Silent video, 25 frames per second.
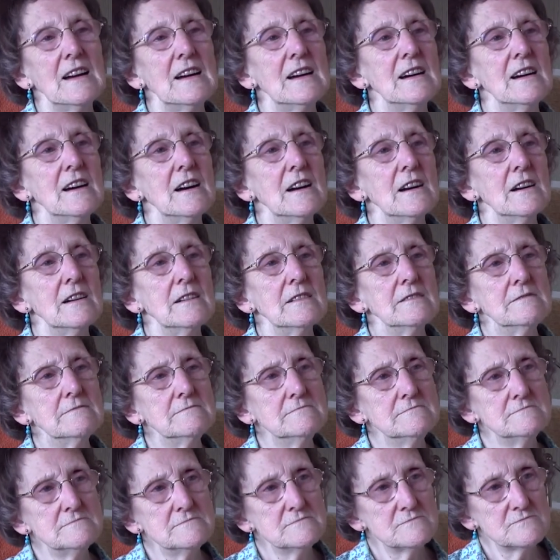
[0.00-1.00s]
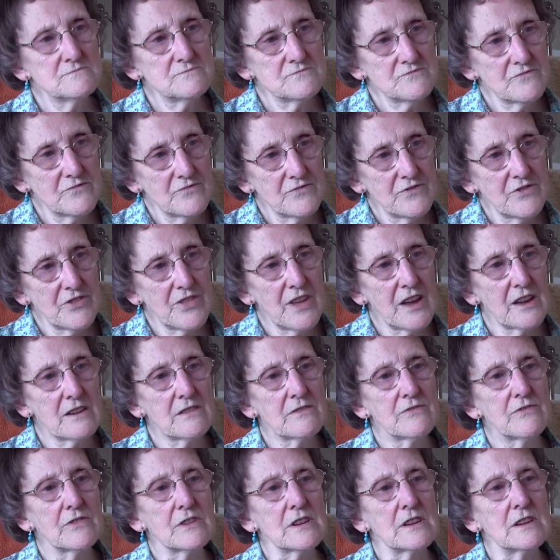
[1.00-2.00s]
Uh,
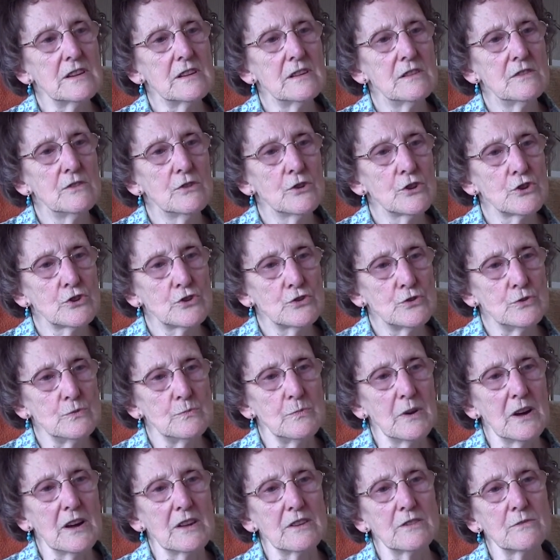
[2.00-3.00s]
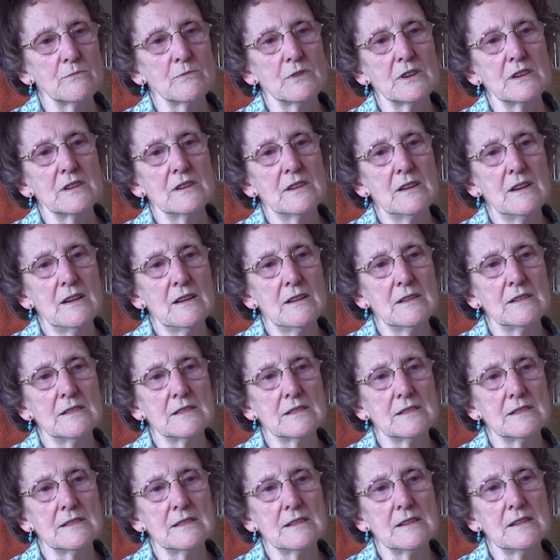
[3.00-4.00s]
Thankfully, not too bad a one,
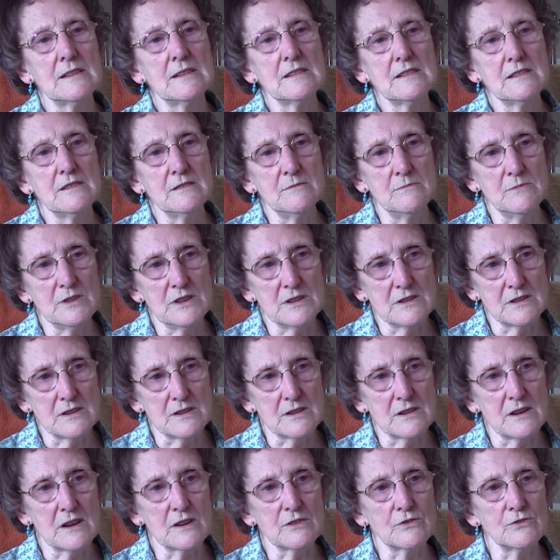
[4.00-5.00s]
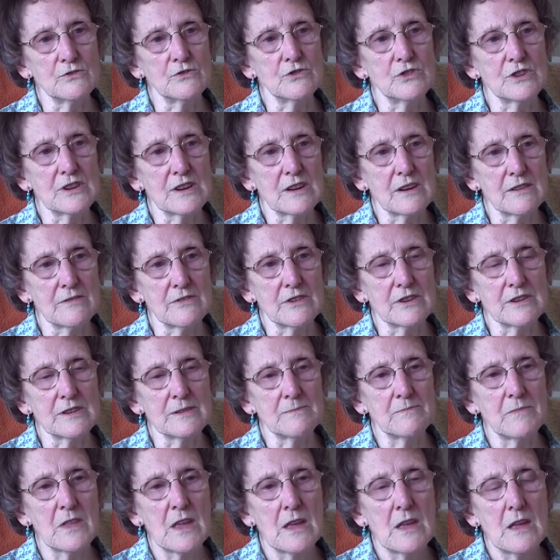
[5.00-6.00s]
and uh, he made a, a, good
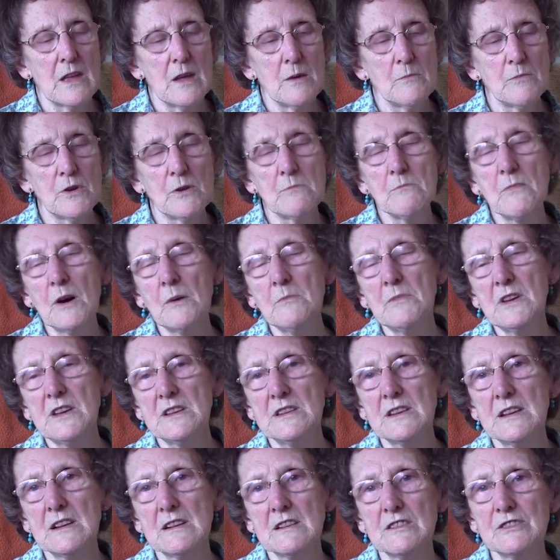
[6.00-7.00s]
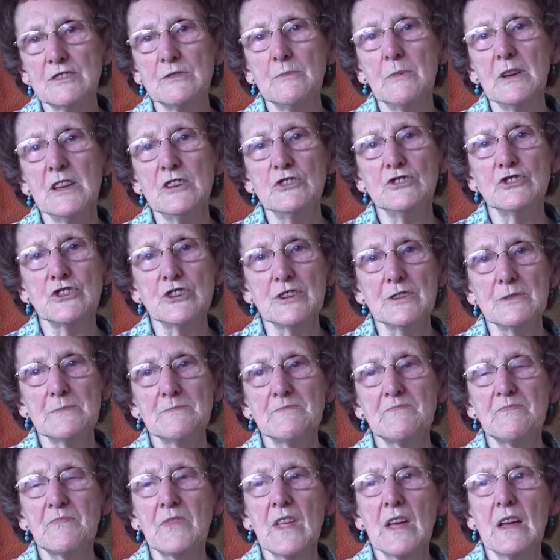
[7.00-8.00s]
recovery. But mum had early dementia,
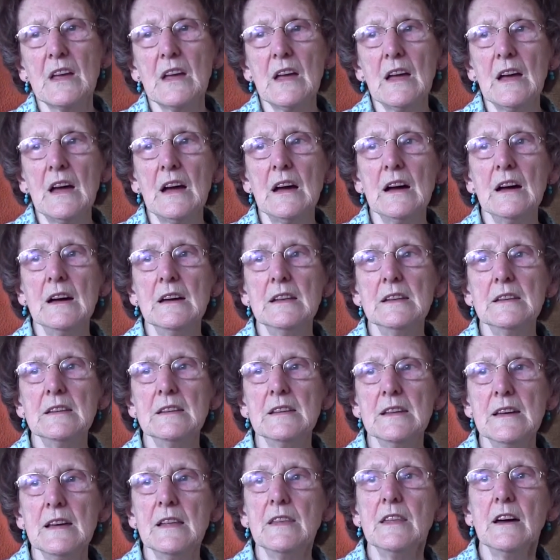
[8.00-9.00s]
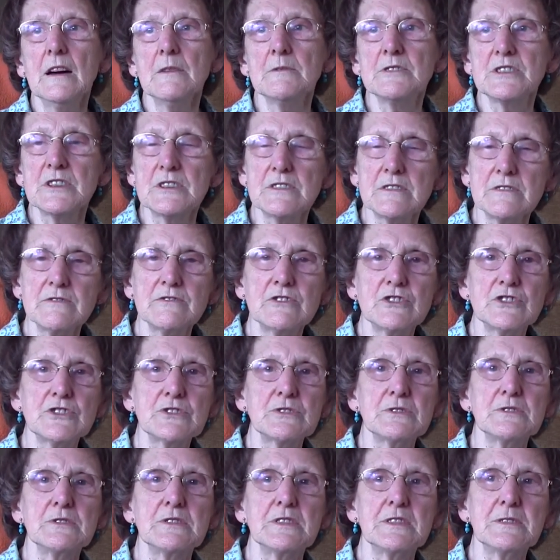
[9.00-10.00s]
and uh, that was a different
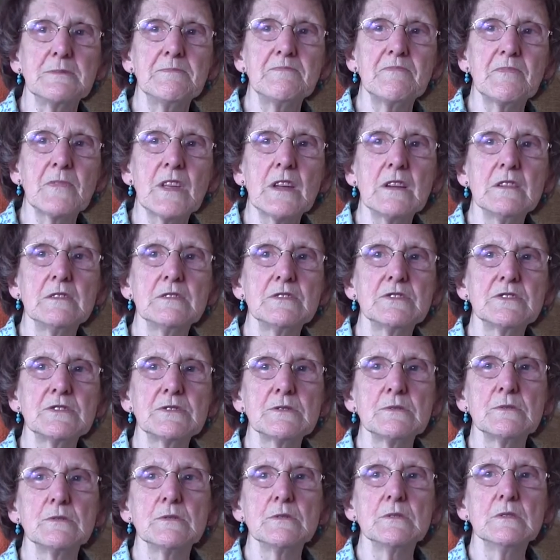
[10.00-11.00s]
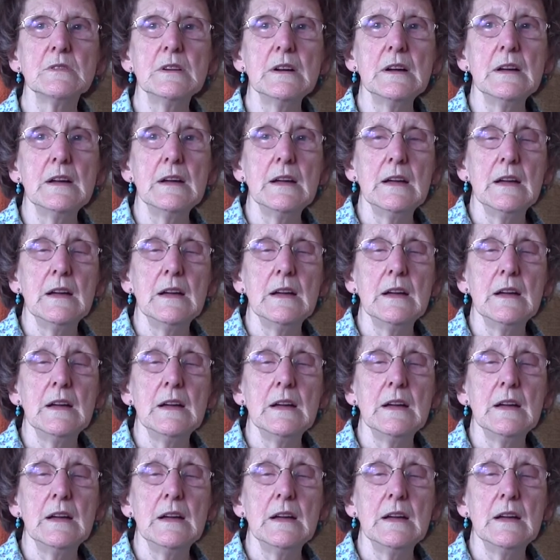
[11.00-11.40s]
story. And so,